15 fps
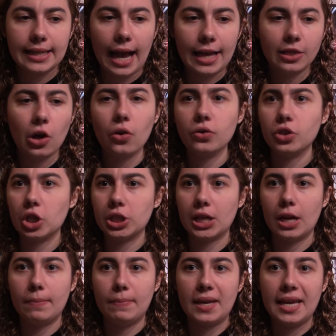I thought it was just
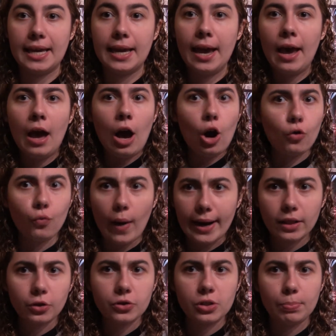going to be a
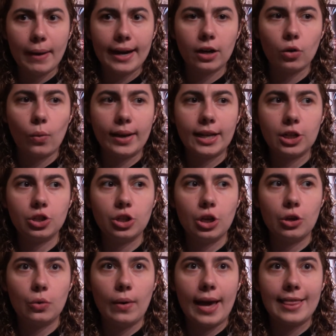regular Spider-Gwen
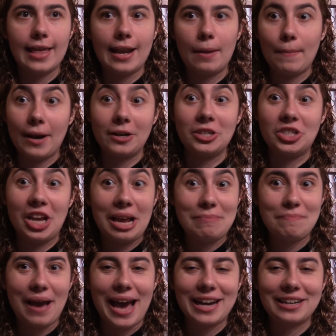issue and then a Mary Jane
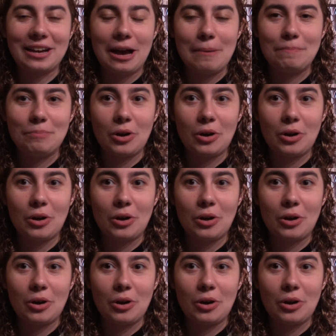backup,